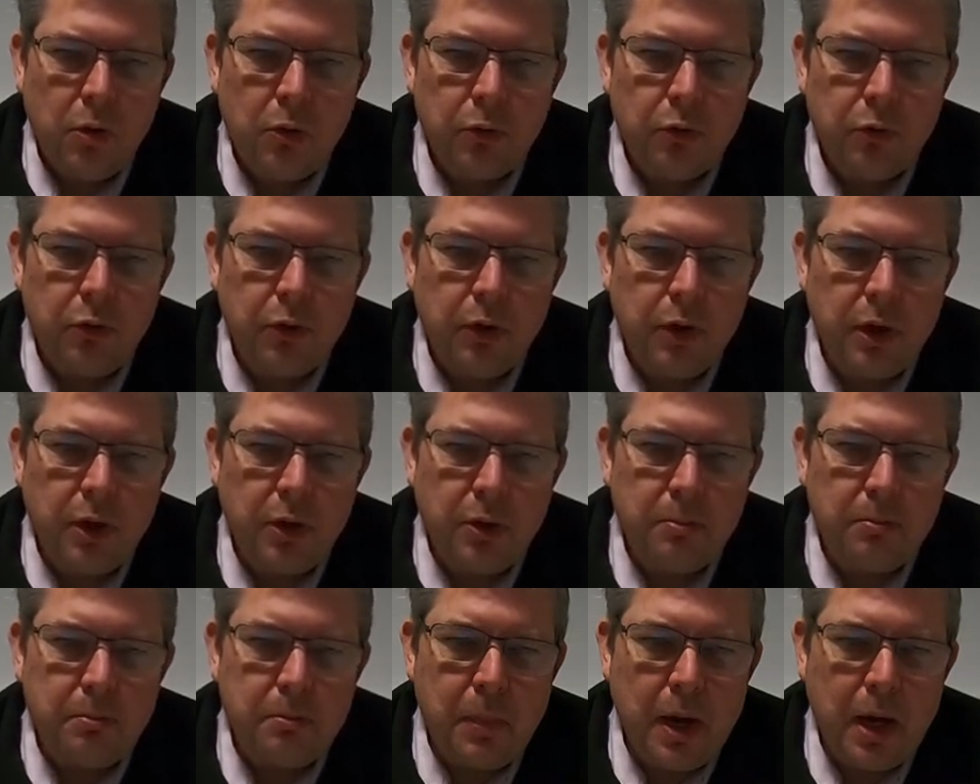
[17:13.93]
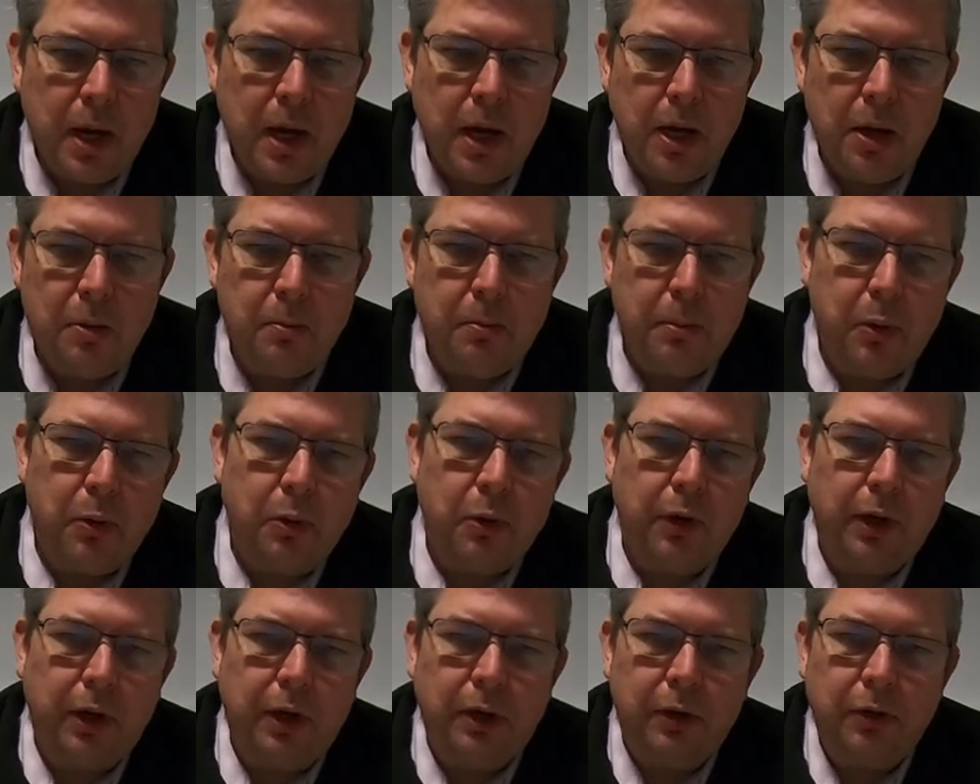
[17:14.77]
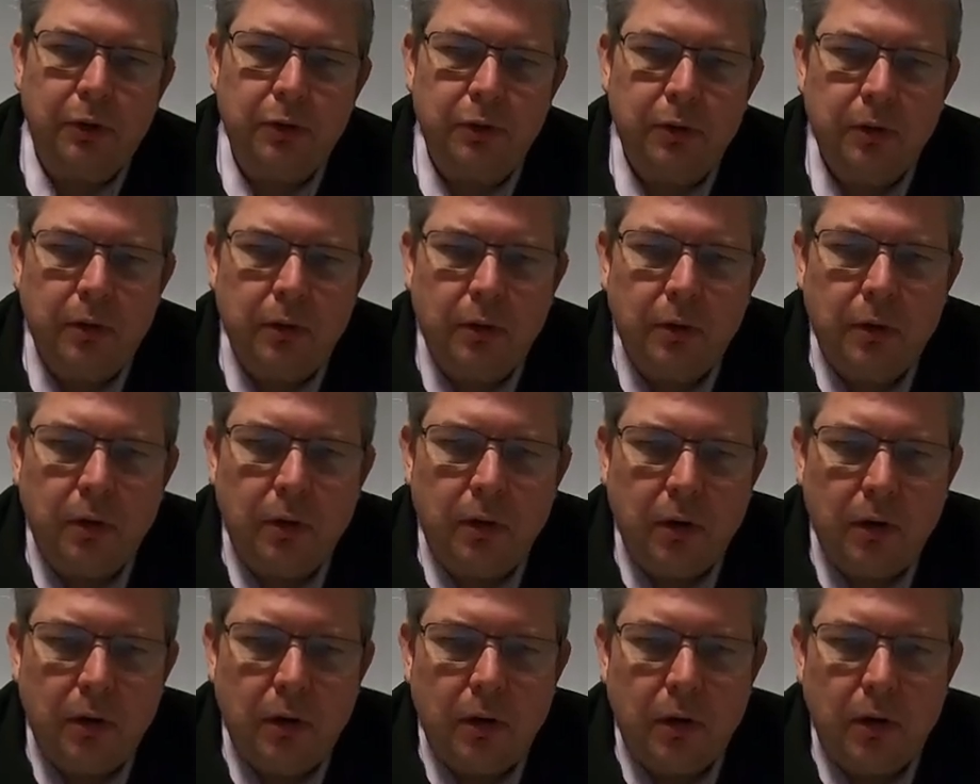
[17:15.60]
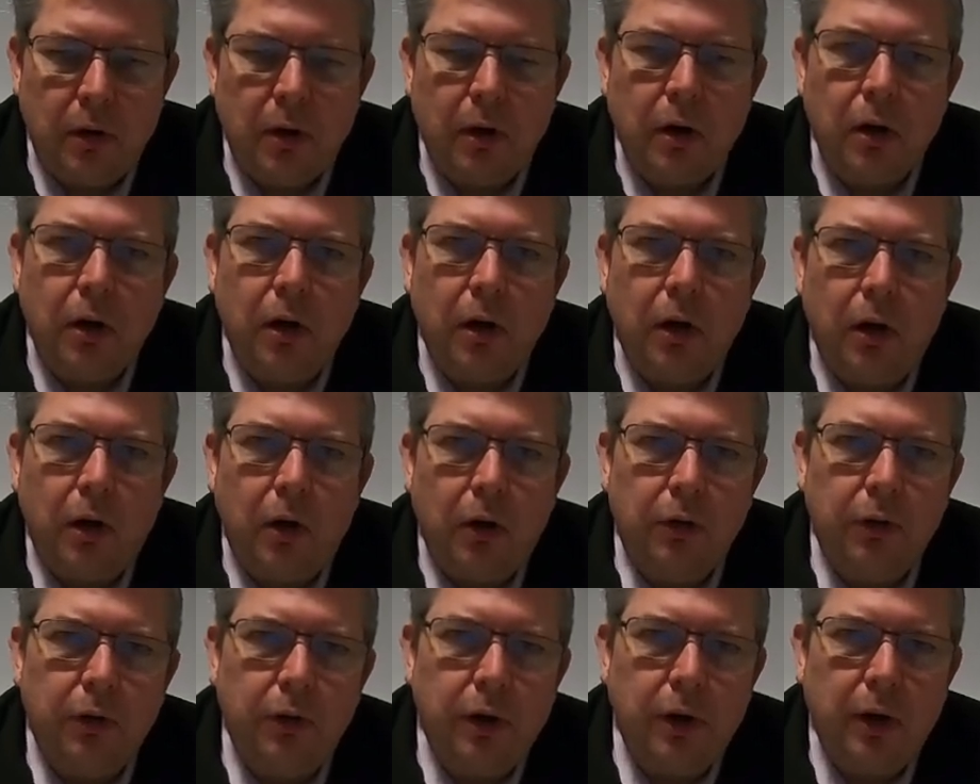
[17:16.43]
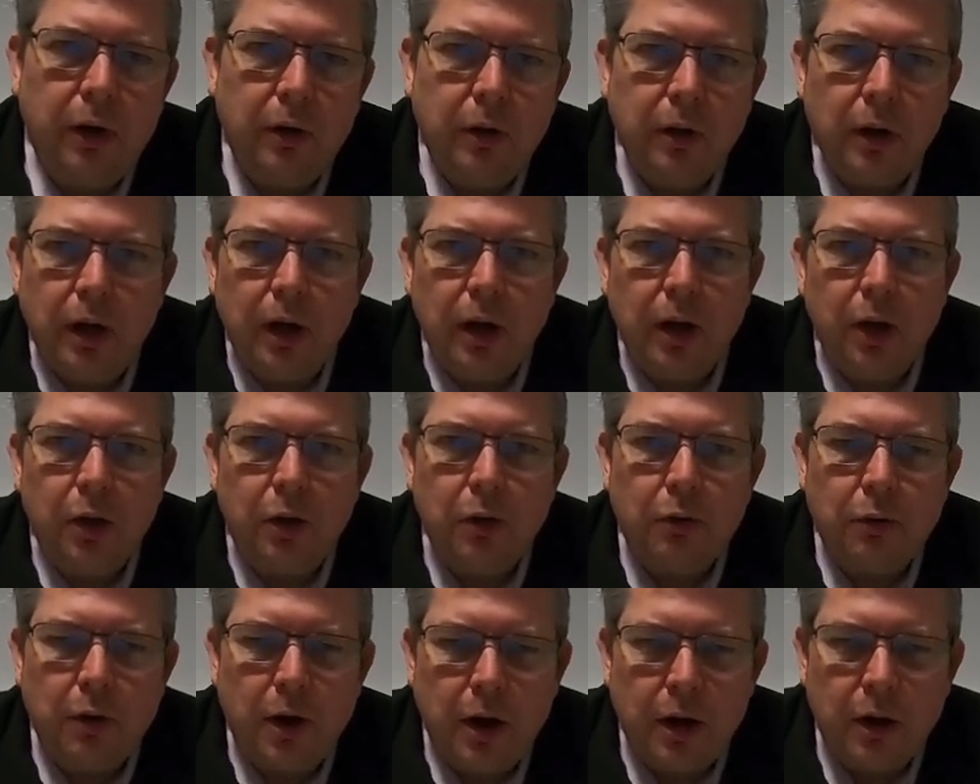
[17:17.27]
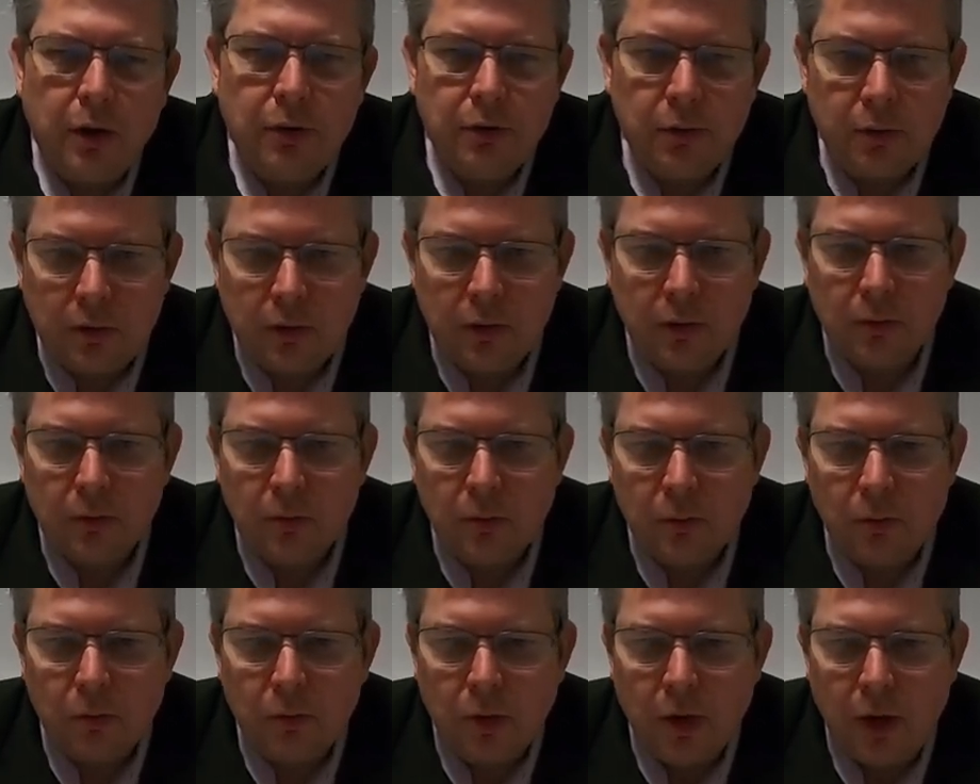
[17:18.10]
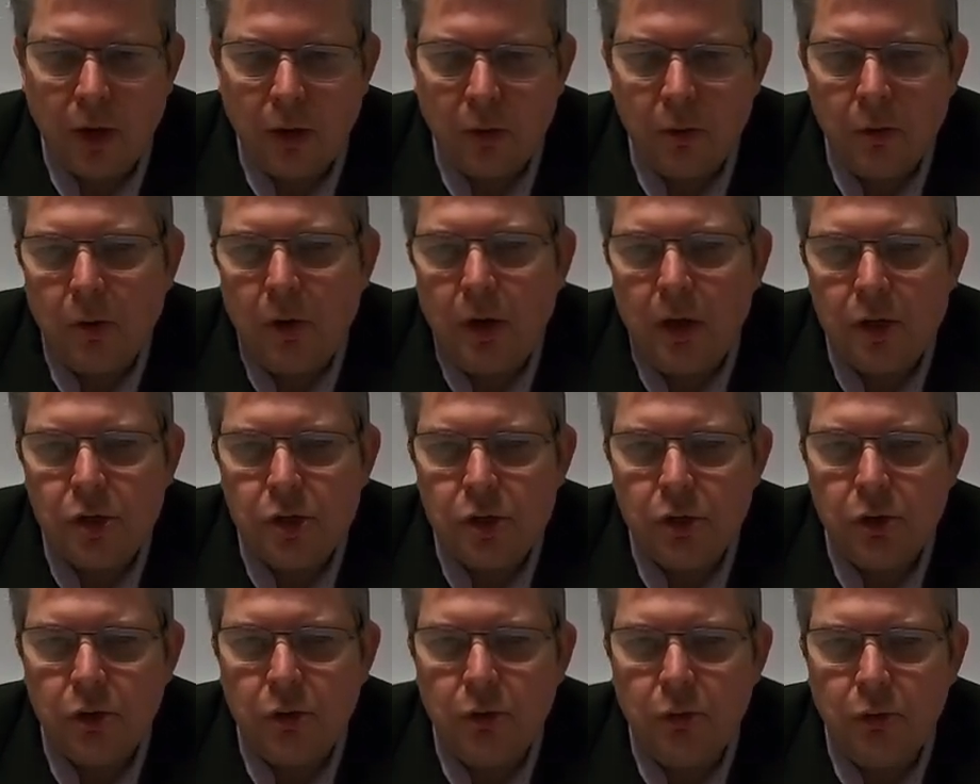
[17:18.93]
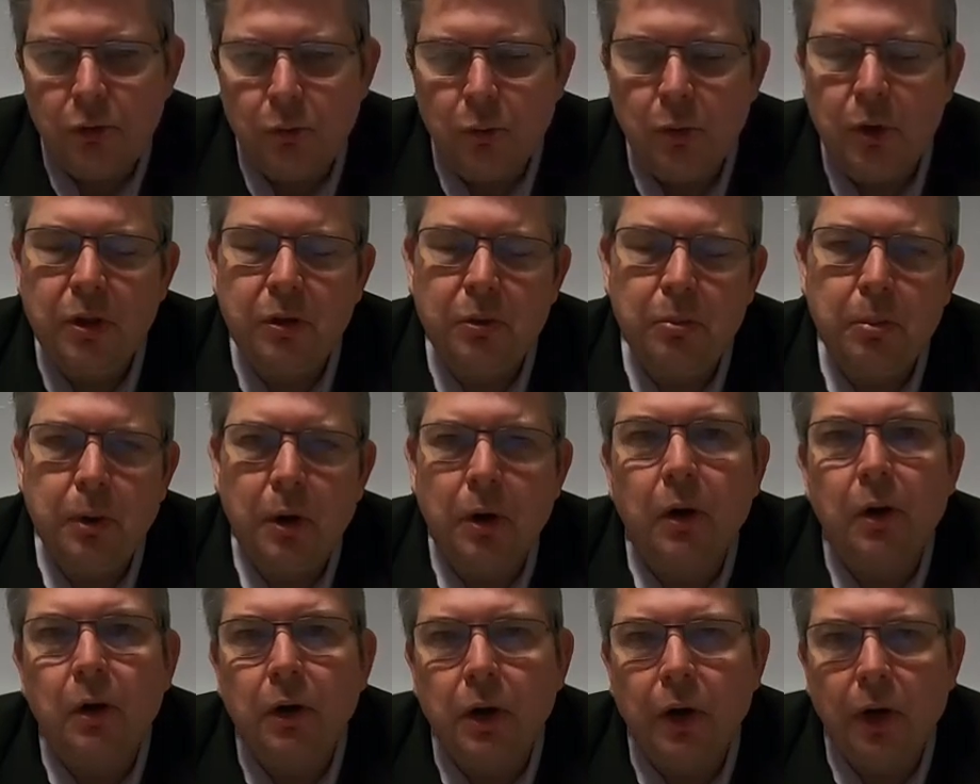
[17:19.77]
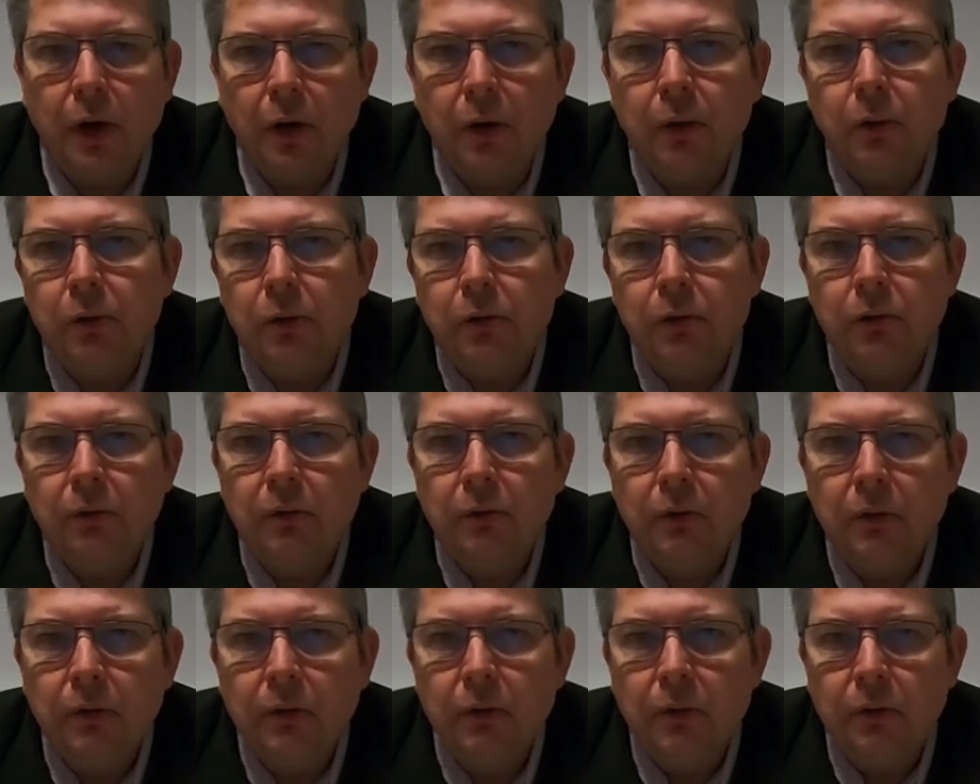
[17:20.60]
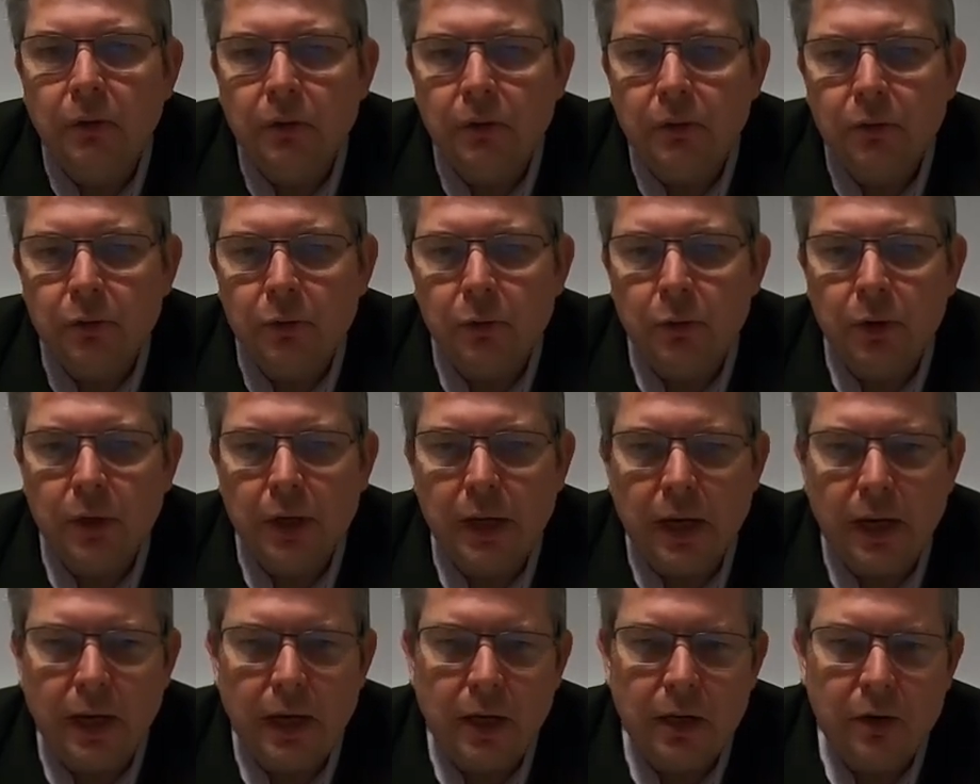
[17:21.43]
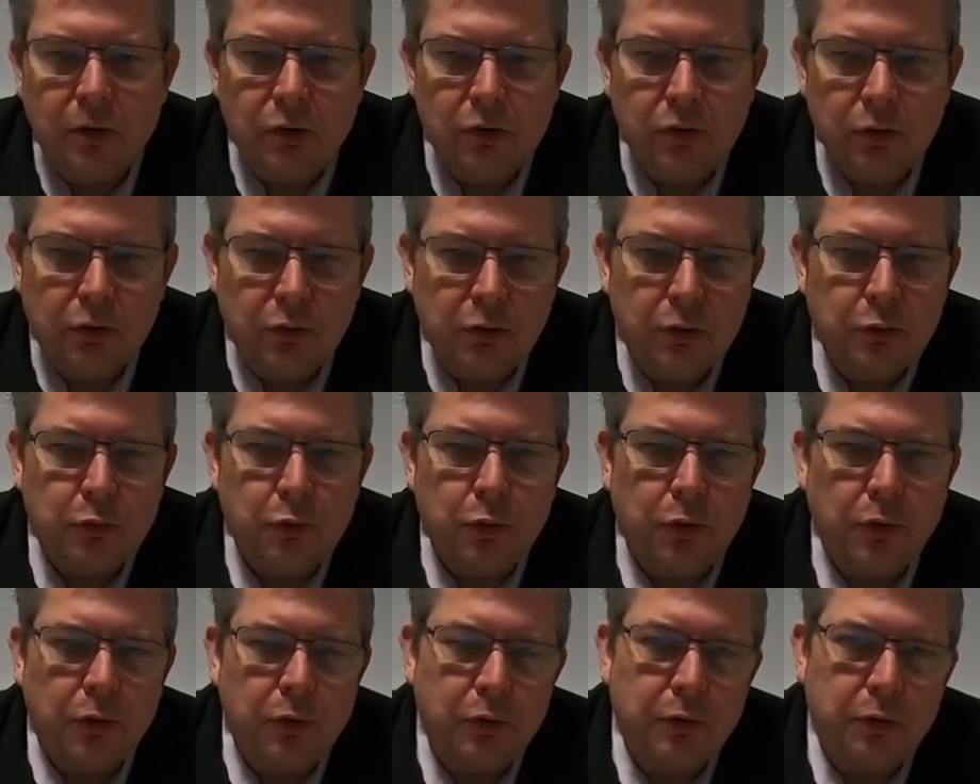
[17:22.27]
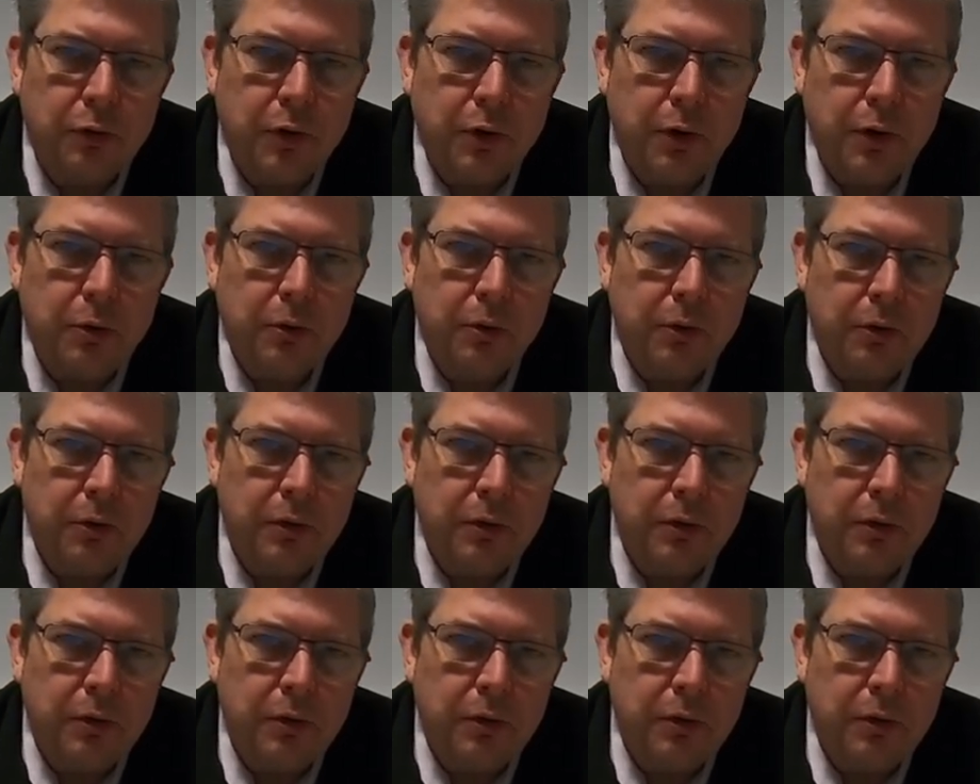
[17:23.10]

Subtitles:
So they're the main points on incorrect, issues with barcodes. So again, just to run through